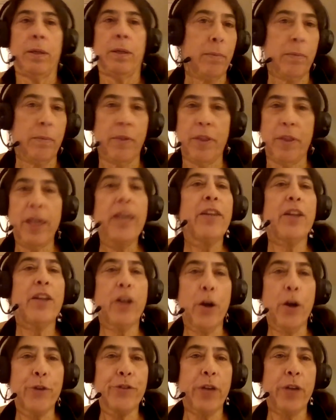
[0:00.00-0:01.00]
thing that
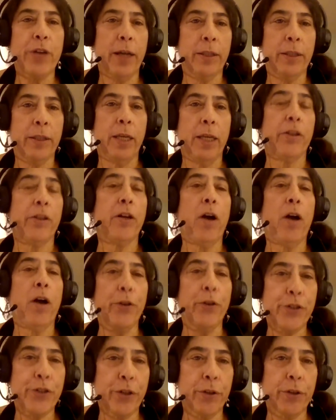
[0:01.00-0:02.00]
goes on in the
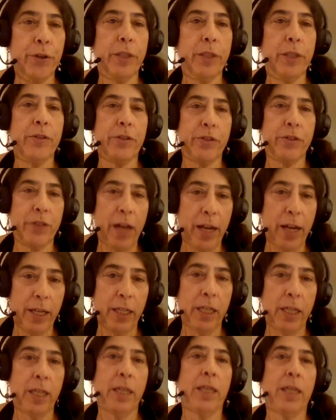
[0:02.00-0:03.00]
culture, in the
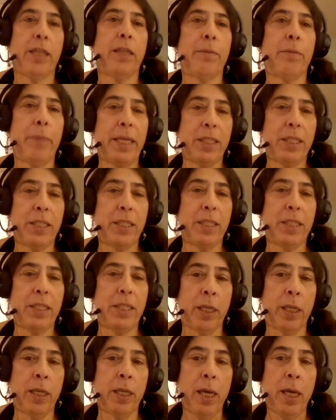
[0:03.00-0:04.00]
society, in the
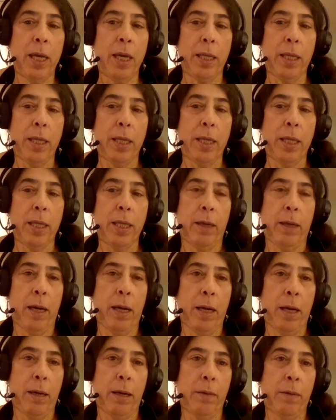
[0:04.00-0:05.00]
messaging that
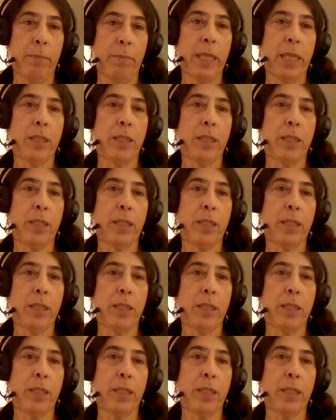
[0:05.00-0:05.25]
makes